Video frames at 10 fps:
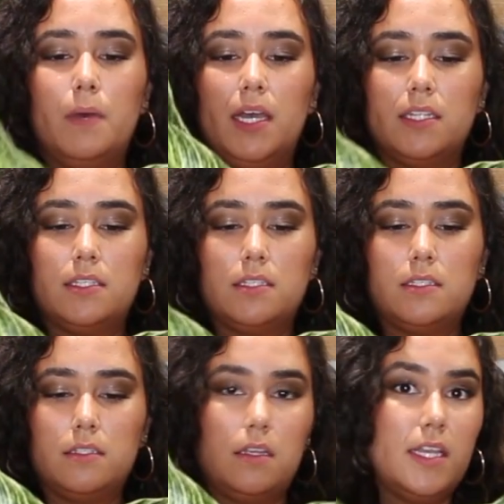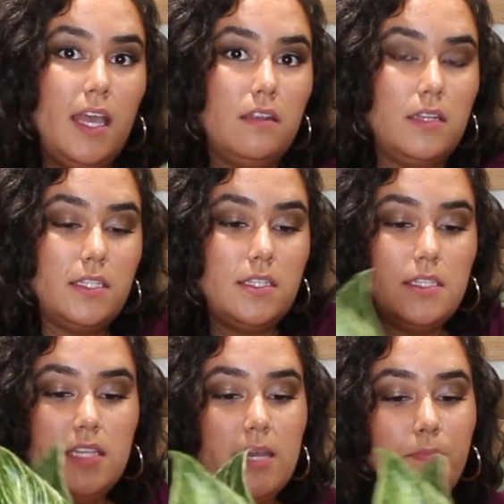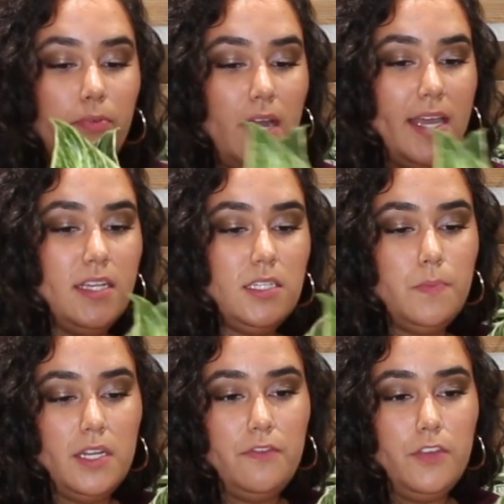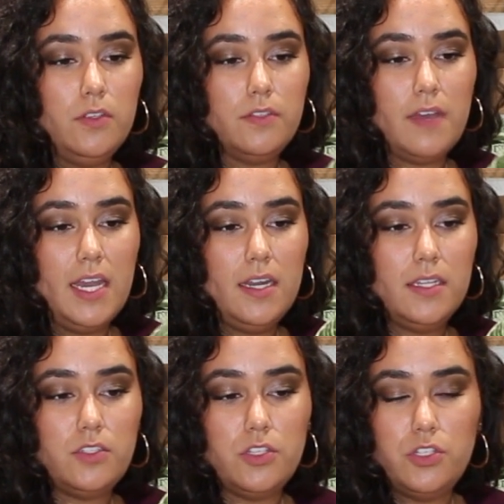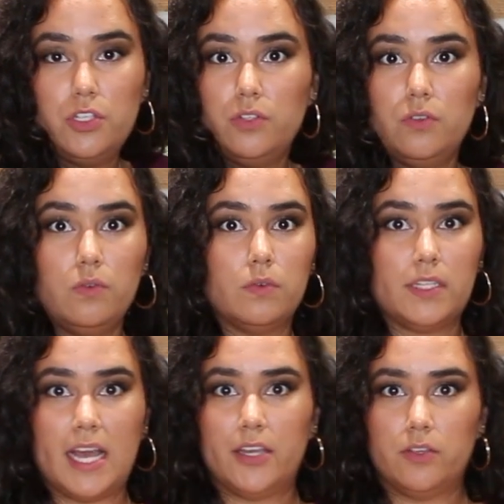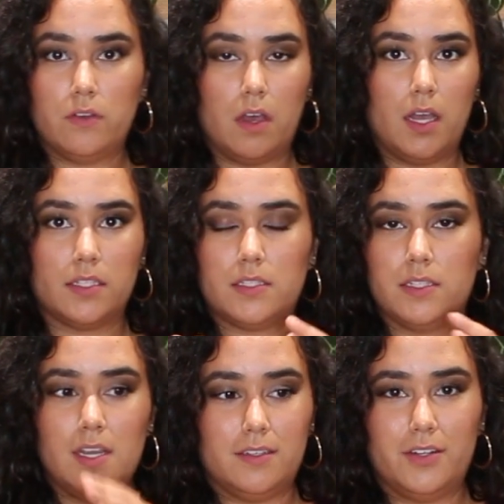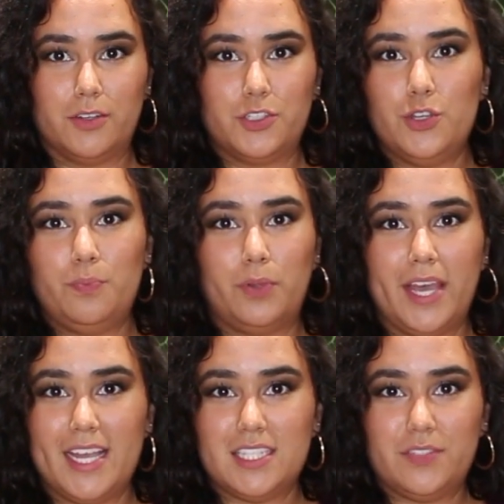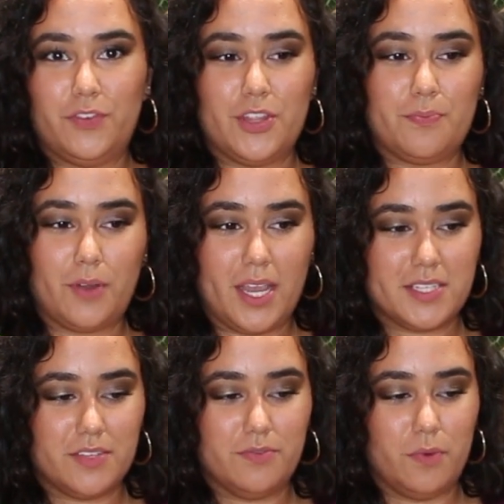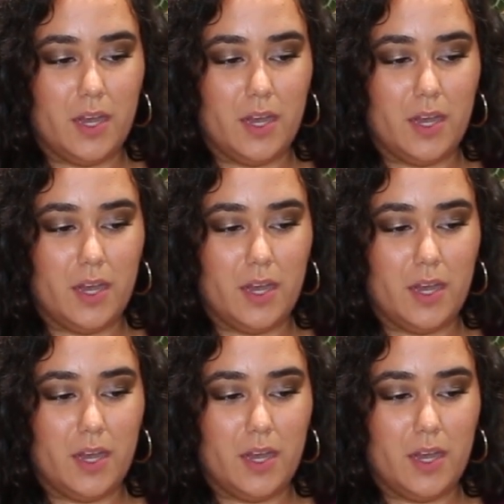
But again, it's the same price, but if you divide it into 2, now you got, 2 plants for the price of